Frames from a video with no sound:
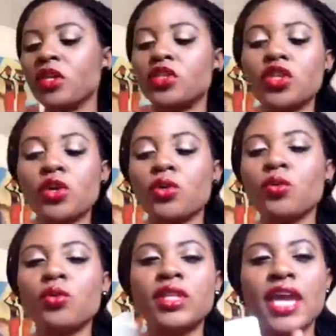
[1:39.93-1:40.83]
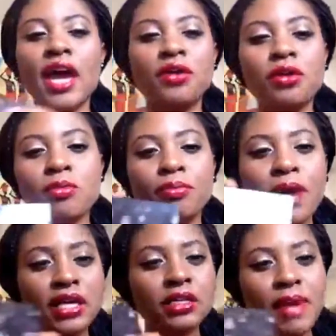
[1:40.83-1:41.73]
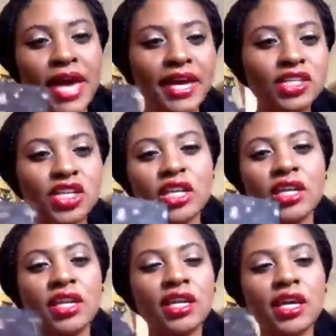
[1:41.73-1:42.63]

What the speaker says: So the outer box packaging